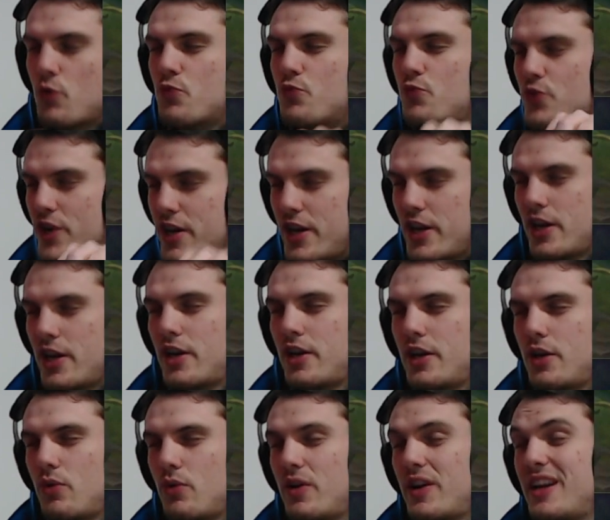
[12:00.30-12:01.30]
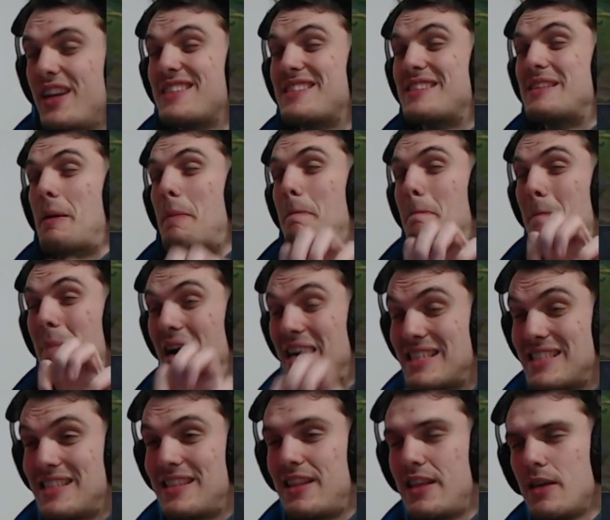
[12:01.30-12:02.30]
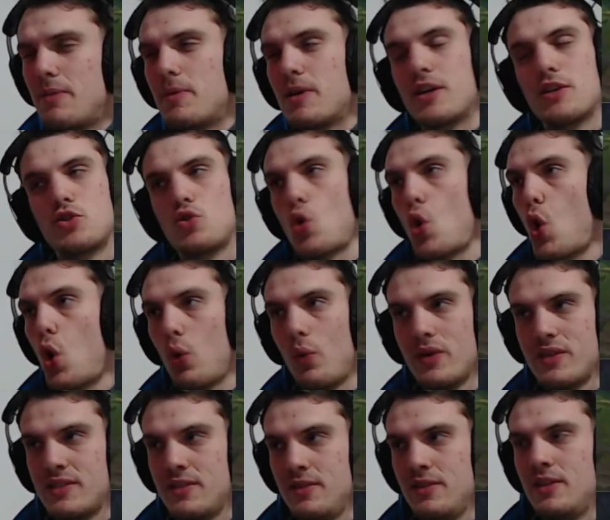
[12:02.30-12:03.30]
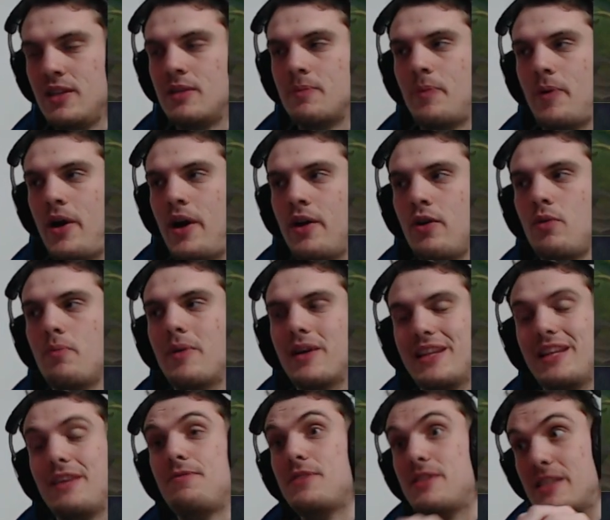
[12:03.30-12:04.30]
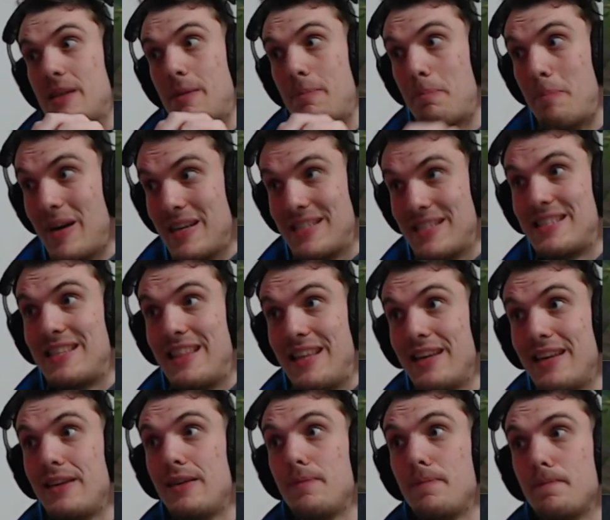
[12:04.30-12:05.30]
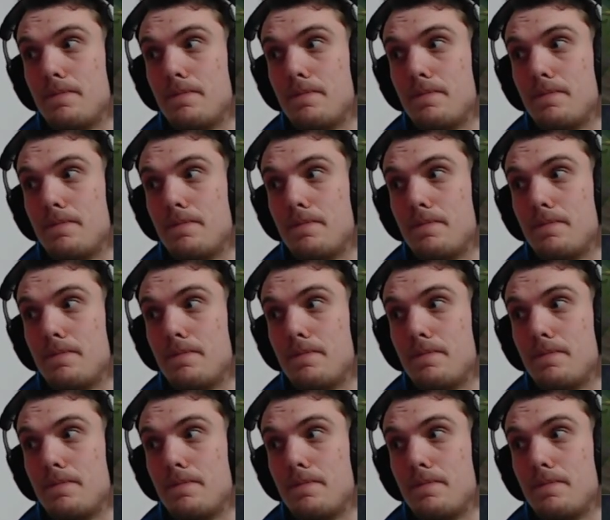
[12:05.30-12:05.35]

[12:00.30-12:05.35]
very early on and it's a must thing because you always need prio, but if it's a must thing,